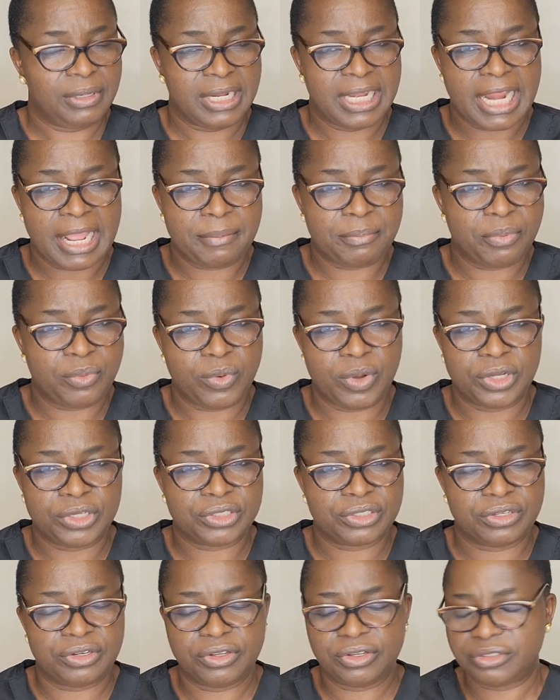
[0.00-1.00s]
Damp
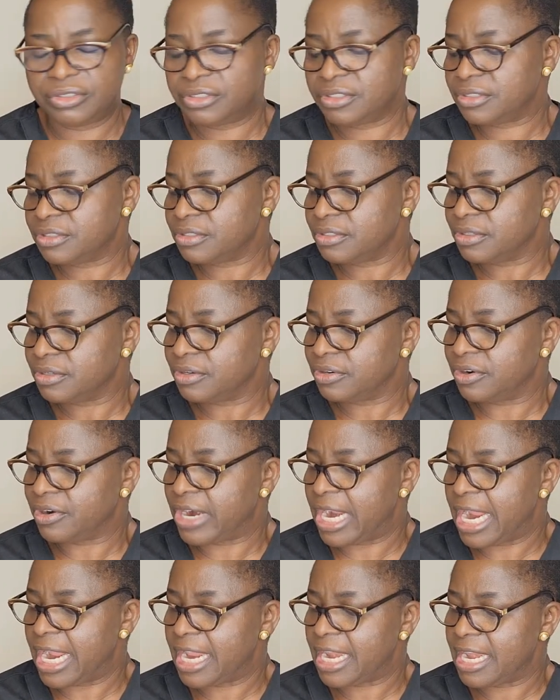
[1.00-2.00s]
washcloths, all
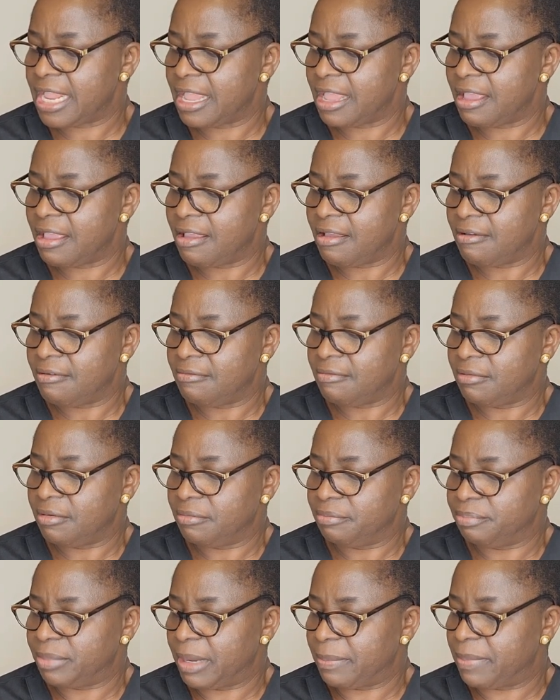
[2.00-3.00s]
right?
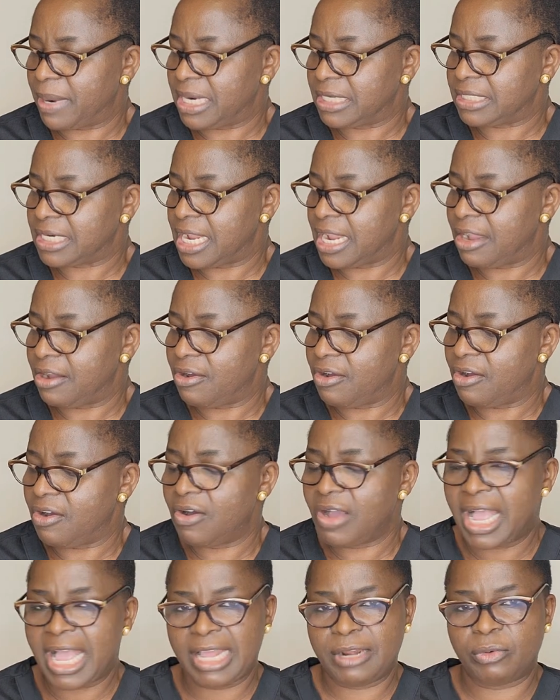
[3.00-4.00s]
Paper towel or
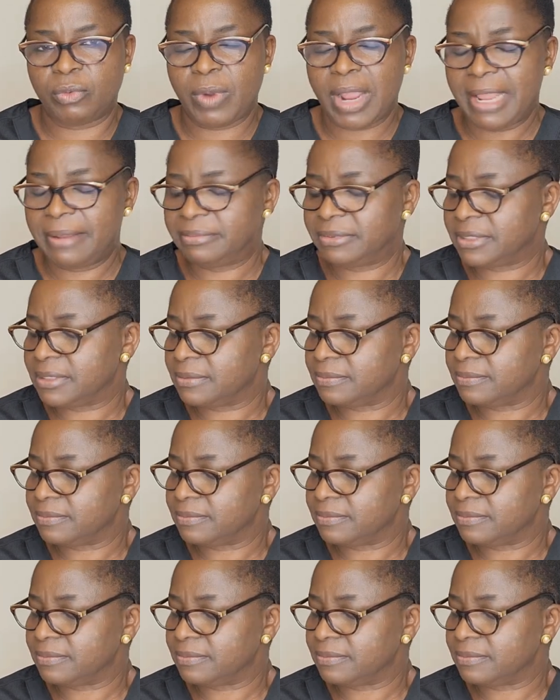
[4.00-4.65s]
hand wipes.